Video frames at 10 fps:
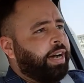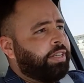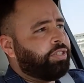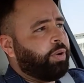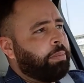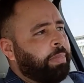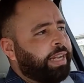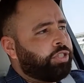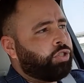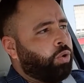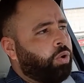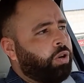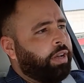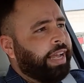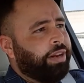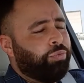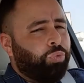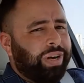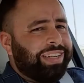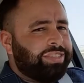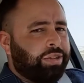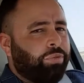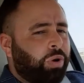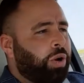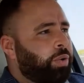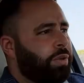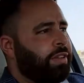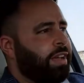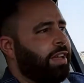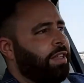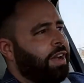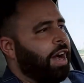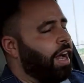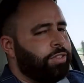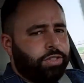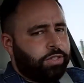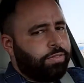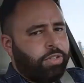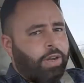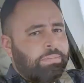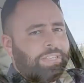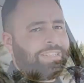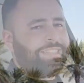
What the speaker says: So it makes sure it reads the road hundreds of times in a